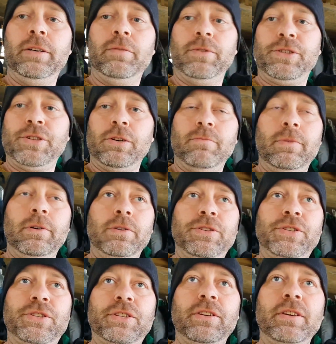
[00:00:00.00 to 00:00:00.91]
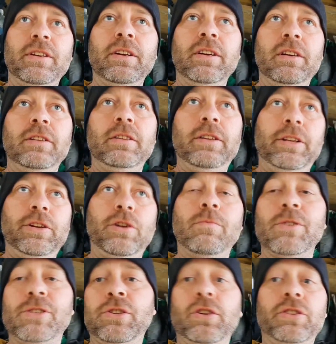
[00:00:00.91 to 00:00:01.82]
It was almost, it
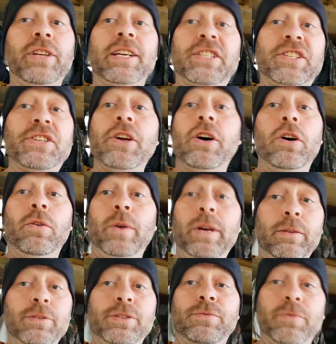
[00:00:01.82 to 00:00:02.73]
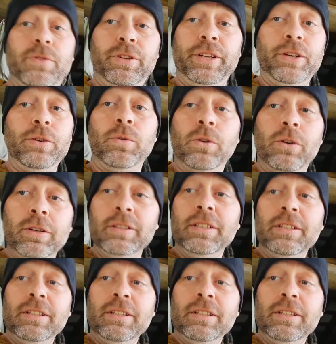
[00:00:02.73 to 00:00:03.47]
almost looked like snow. It was really cool.